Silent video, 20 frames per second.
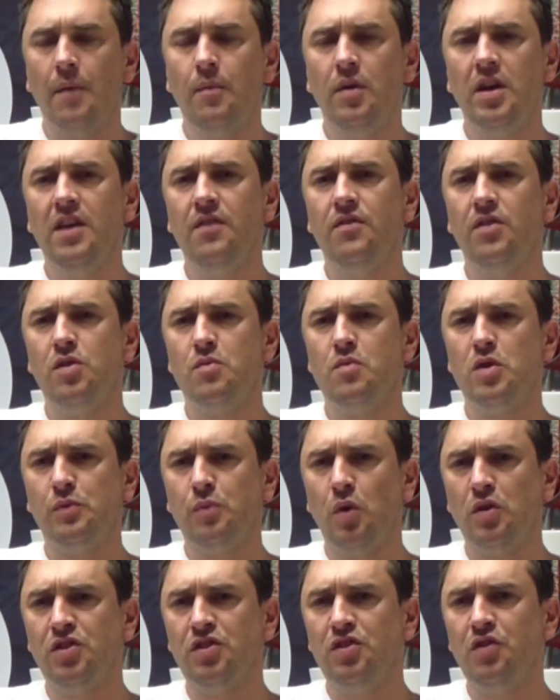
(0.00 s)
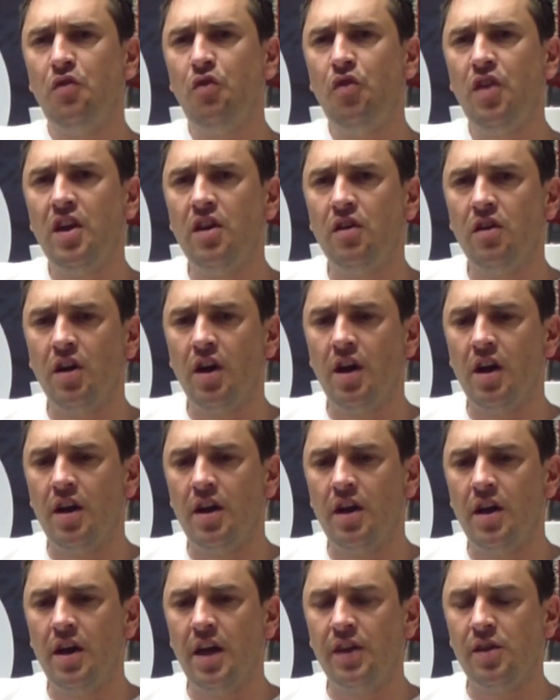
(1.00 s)
believe that the most positive thing
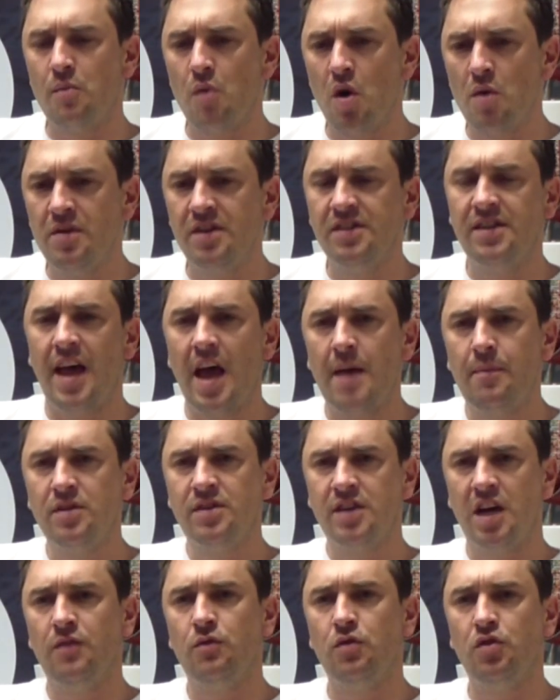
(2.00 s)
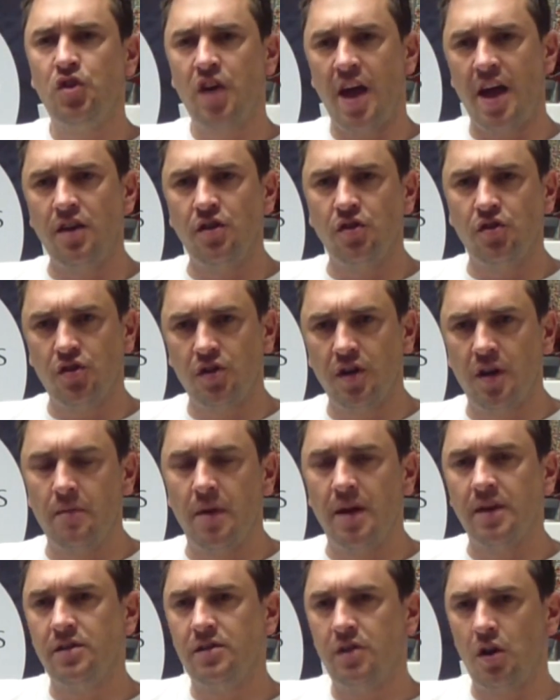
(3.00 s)
at the moment is the appetite for change
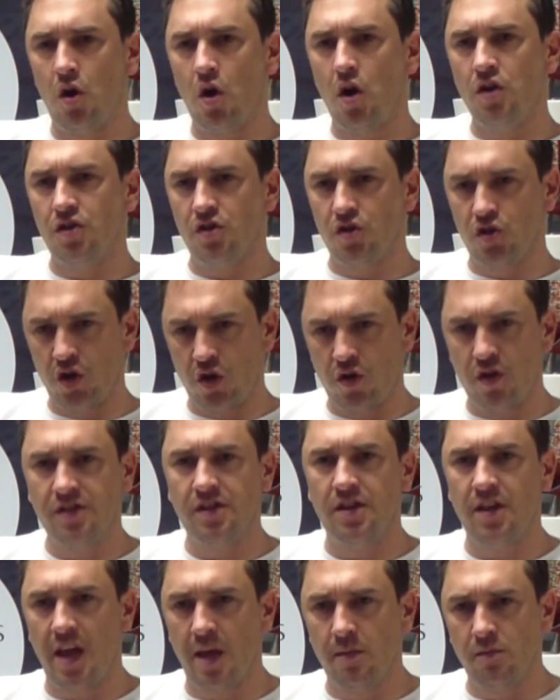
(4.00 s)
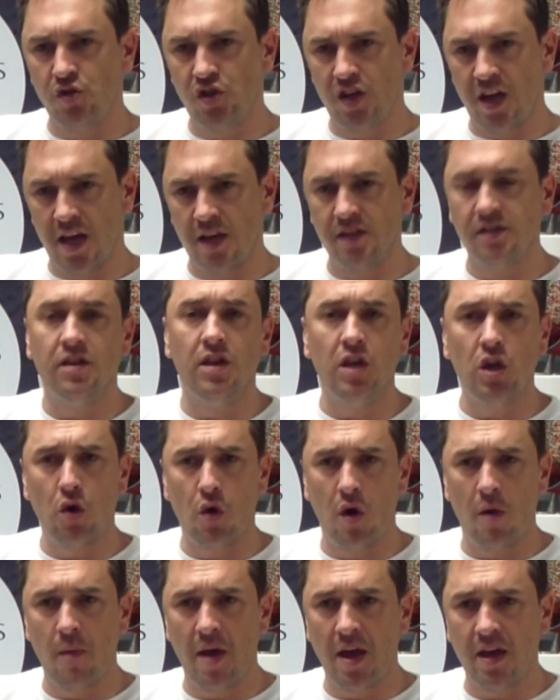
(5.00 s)
amongst the large insurers and the MGAs and the
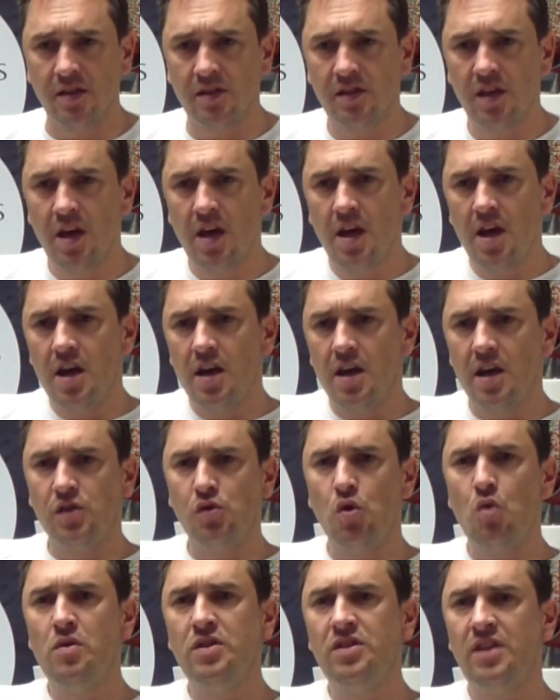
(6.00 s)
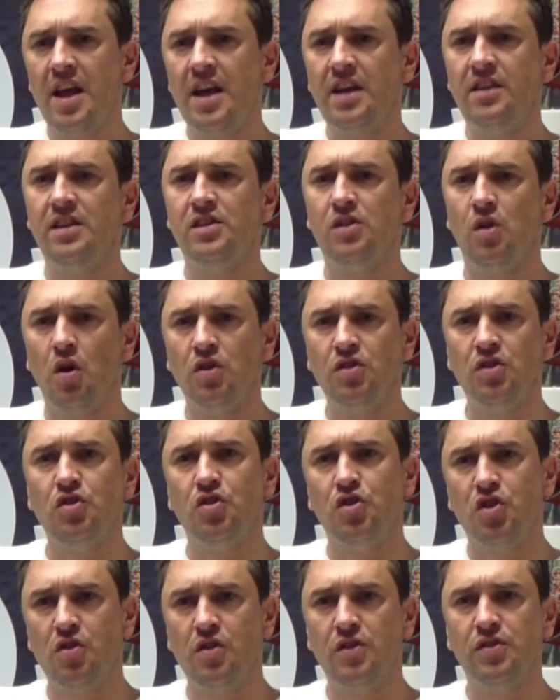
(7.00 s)
UMAs. It's almost like these large
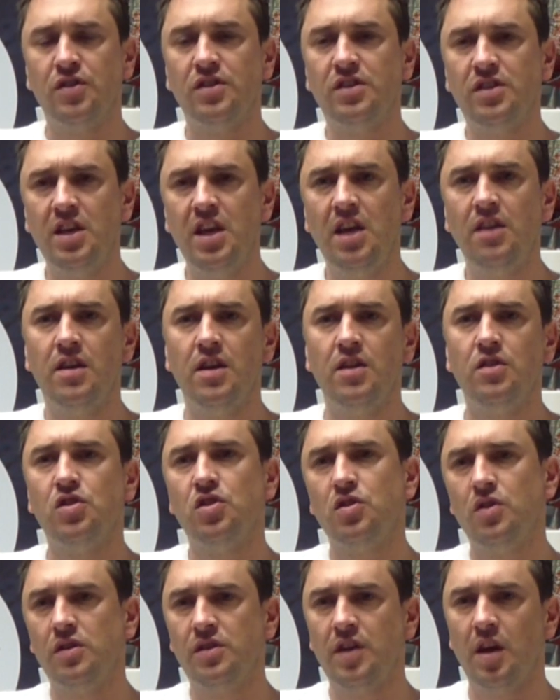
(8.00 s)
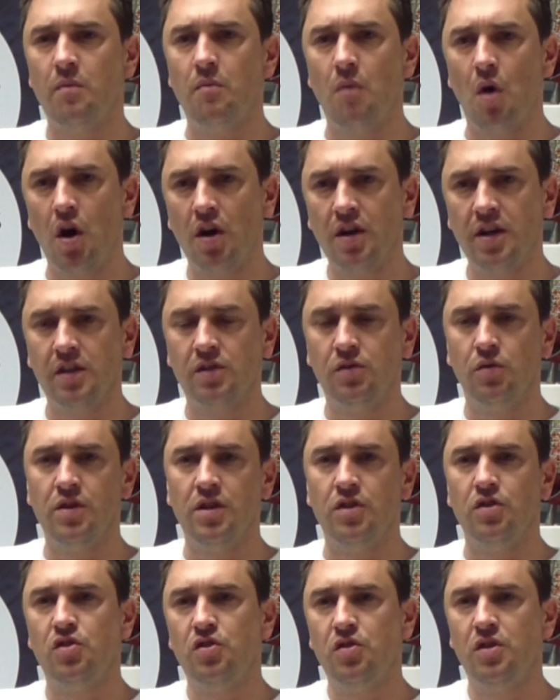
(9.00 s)
insurers are seeing the Insurtech market or the
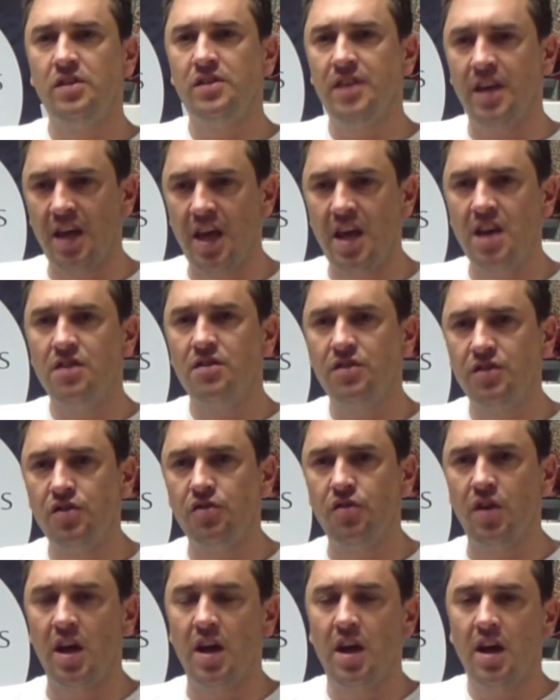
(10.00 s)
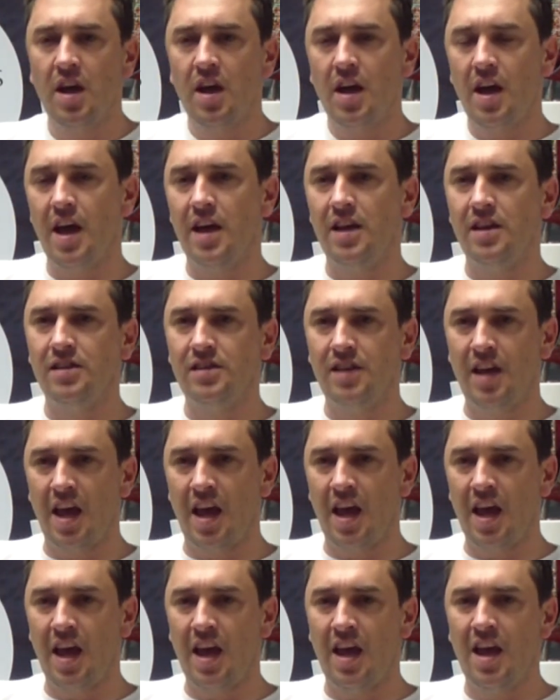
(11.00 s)
Insurtech industry as
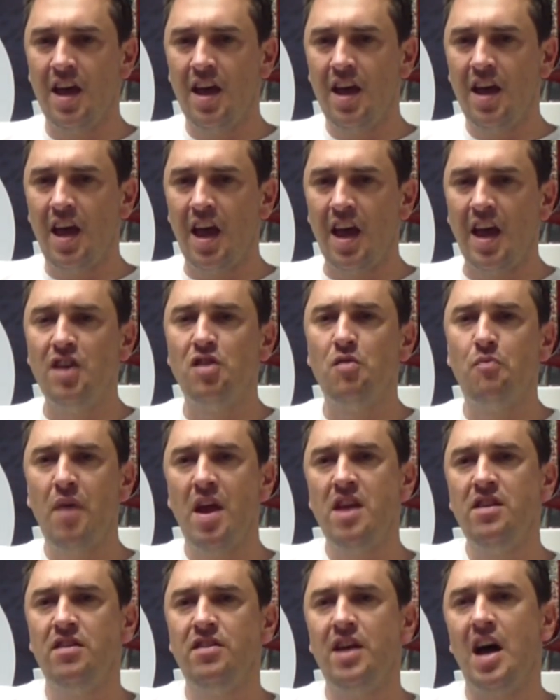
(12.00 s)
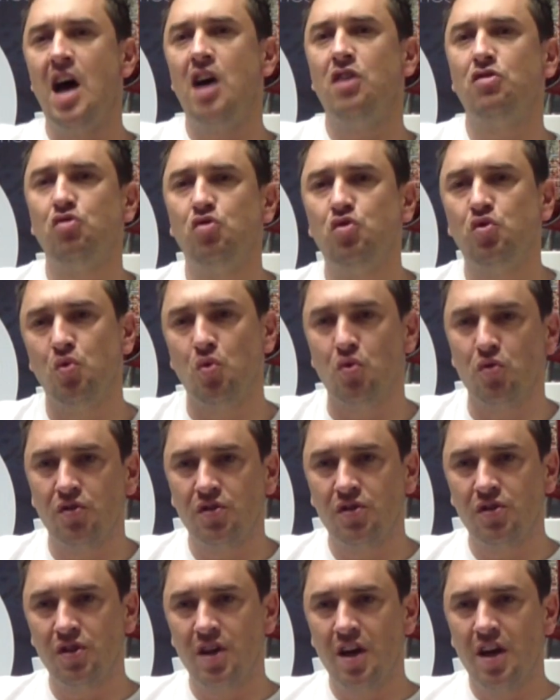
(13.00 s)
an independent,
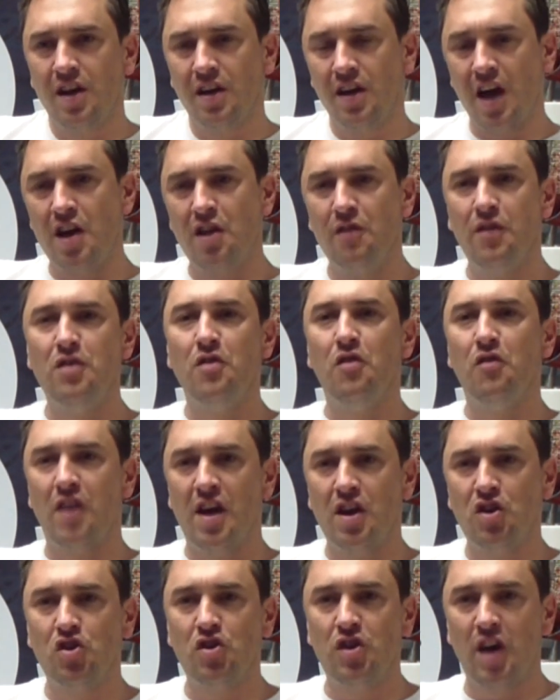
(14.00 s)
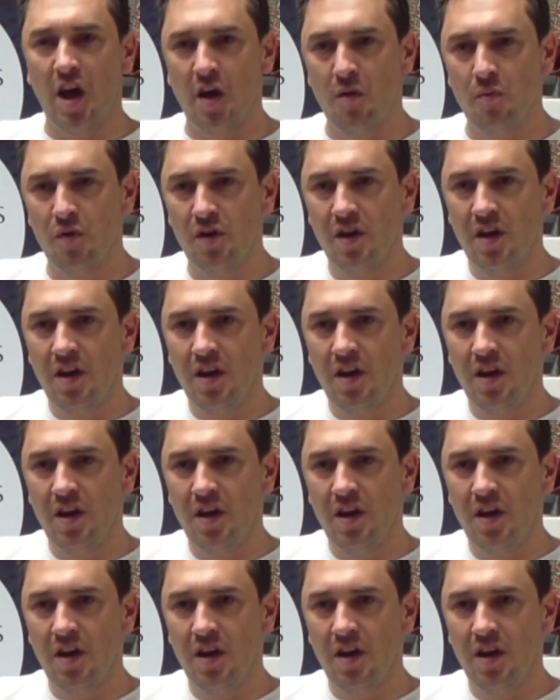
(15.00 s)
outsourced kind of innovation hub,